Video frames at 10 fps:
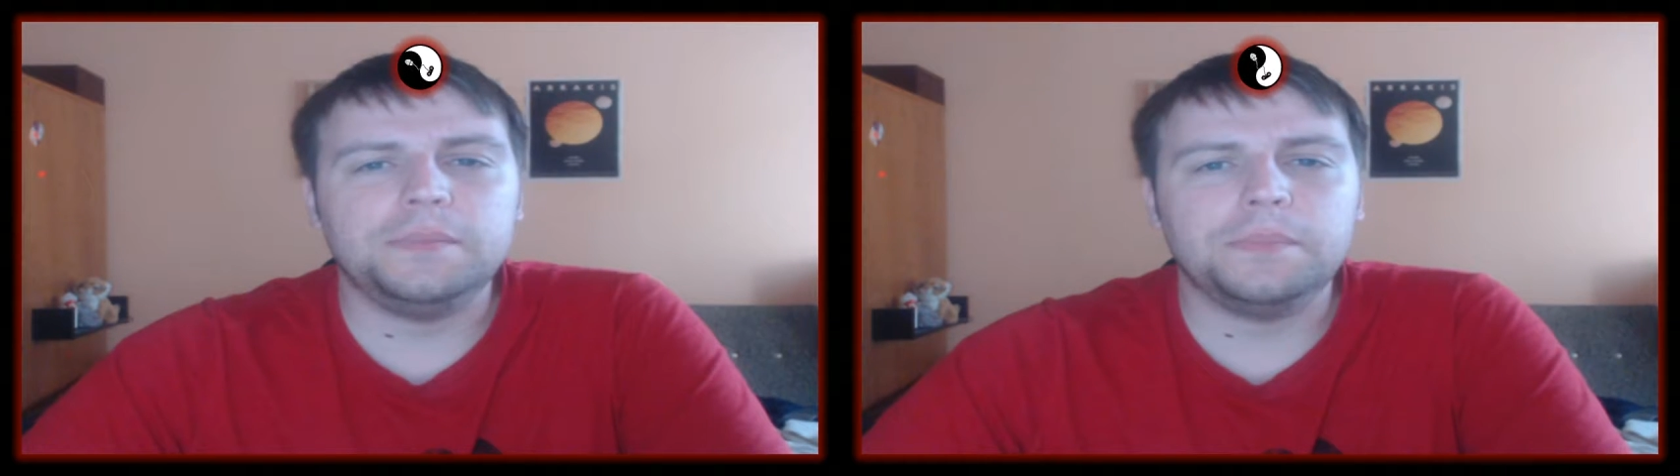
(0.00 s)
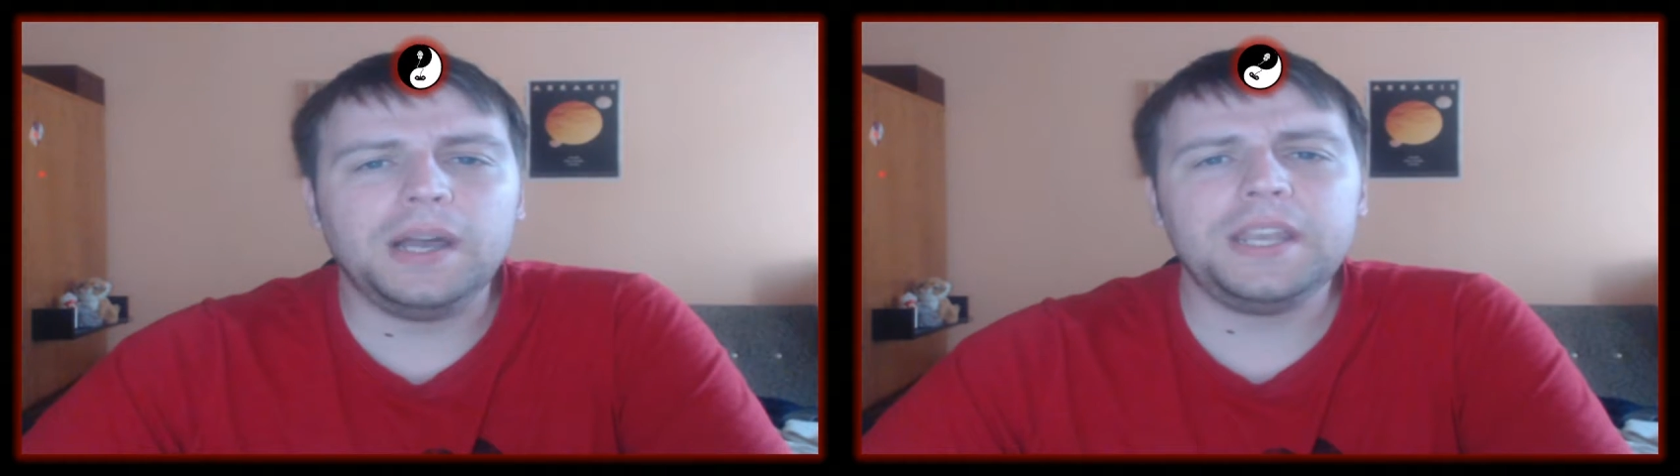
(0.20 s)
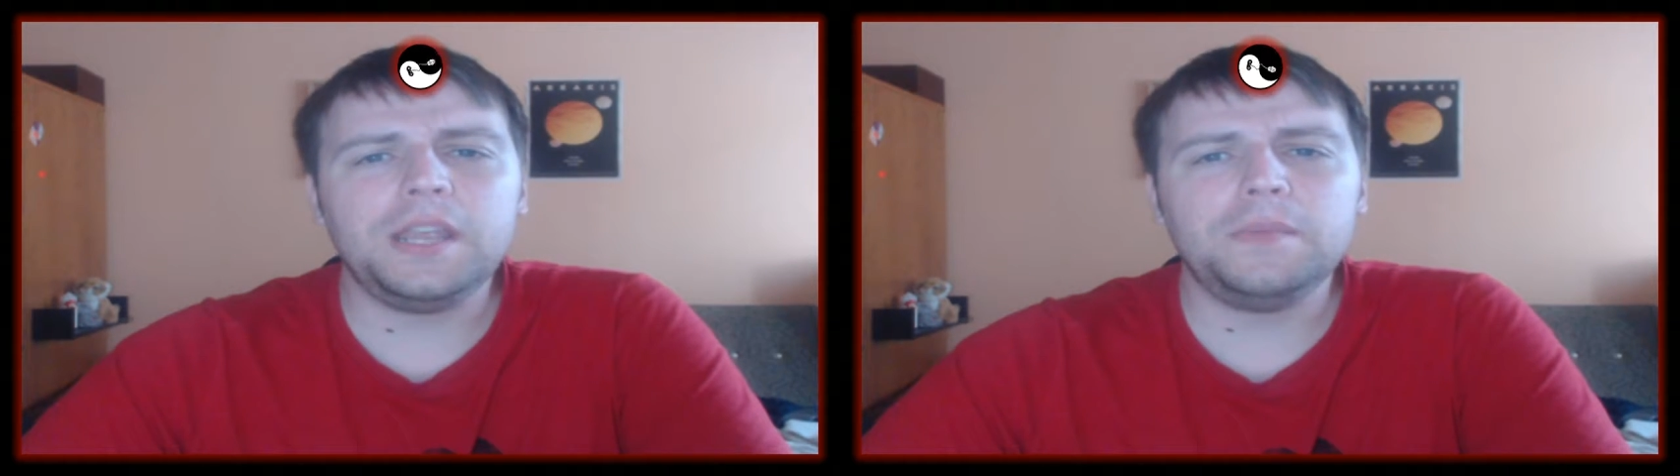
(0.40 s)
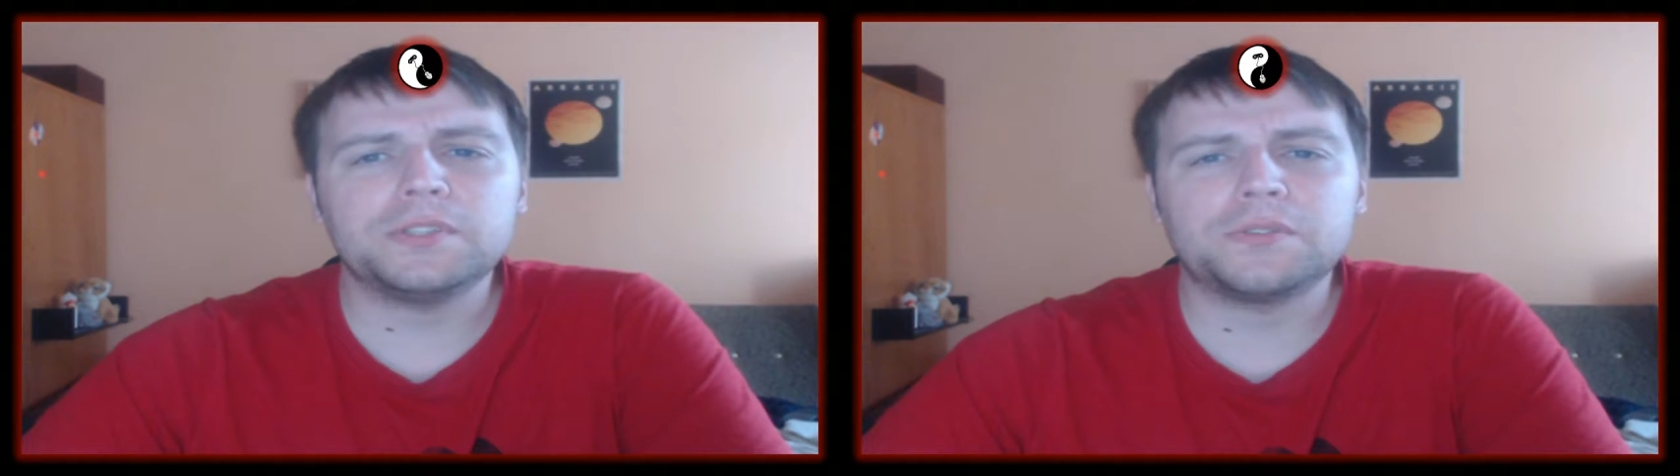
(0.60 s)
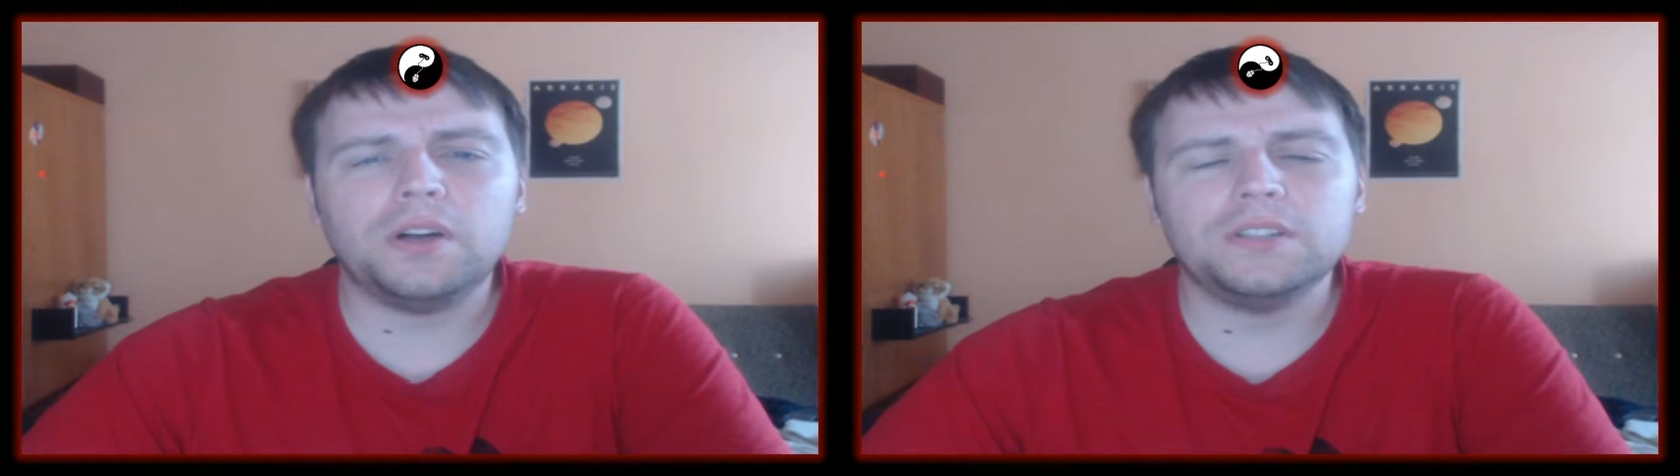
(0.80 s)
My name
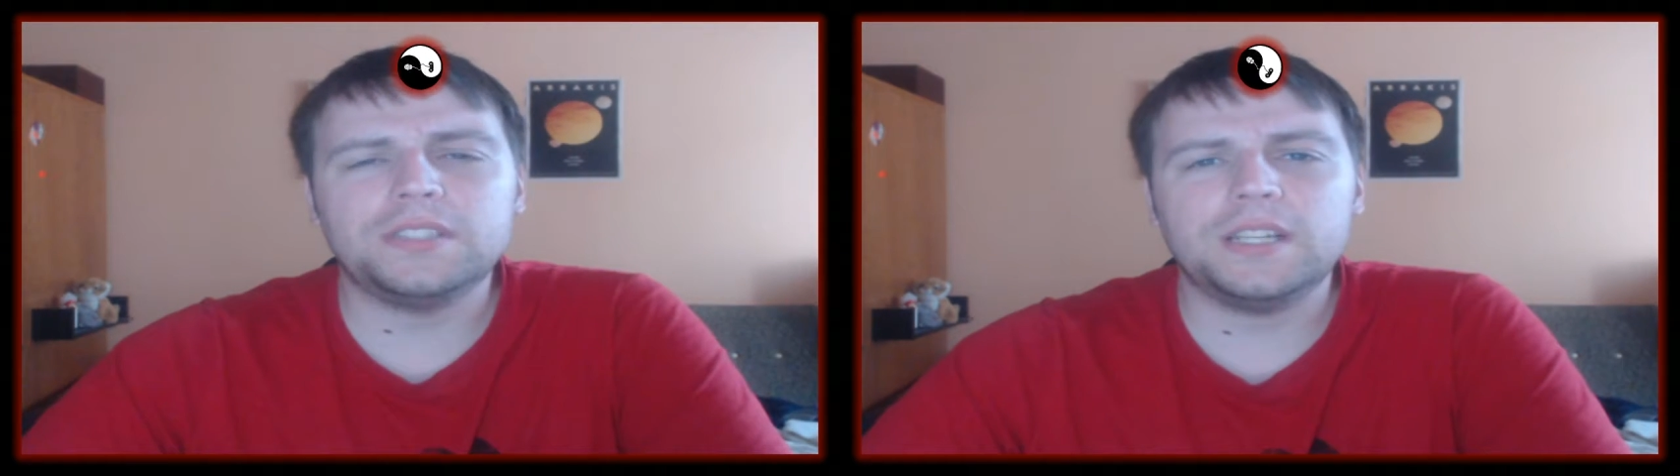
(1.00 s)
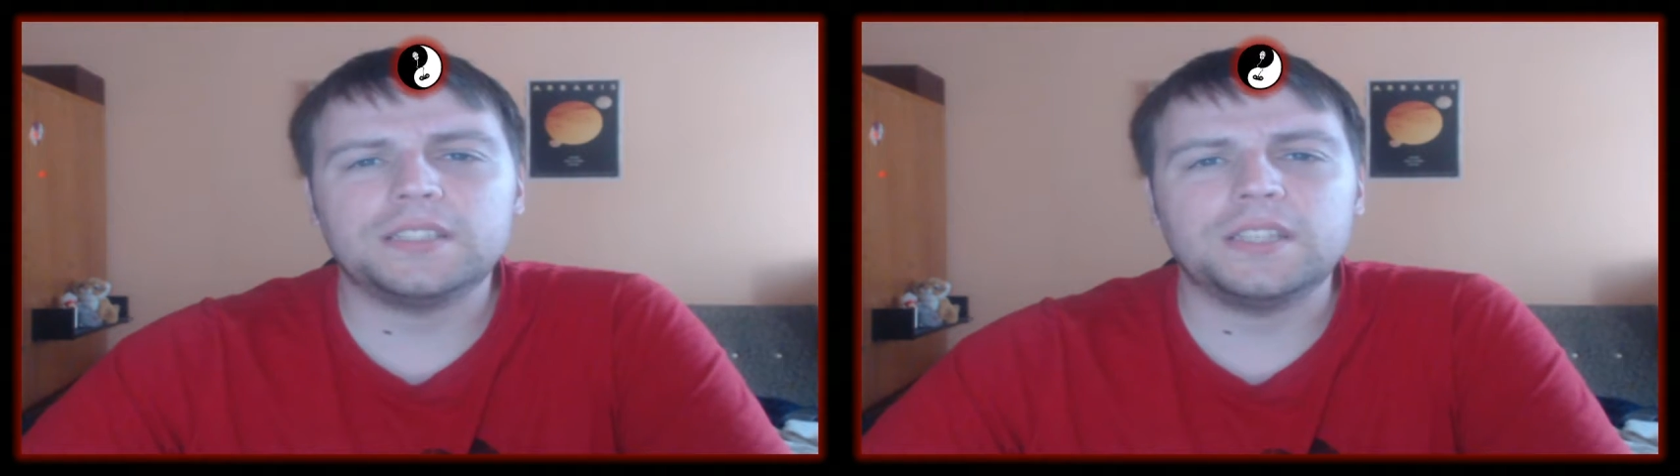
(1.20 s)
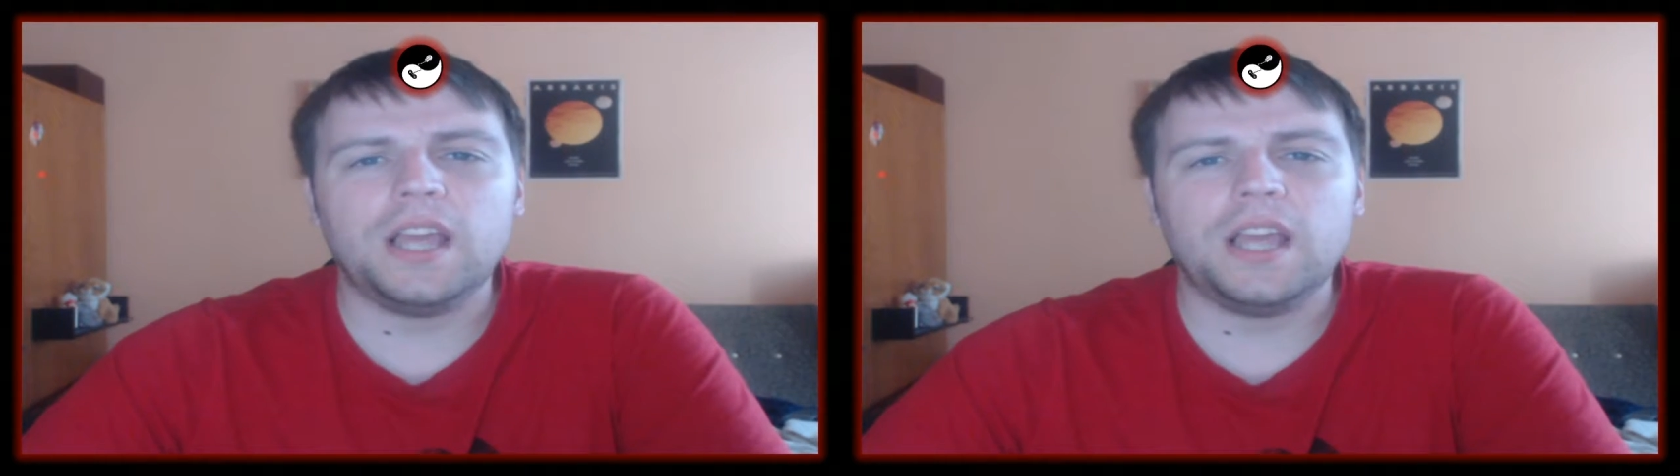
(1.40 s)
is Kralizec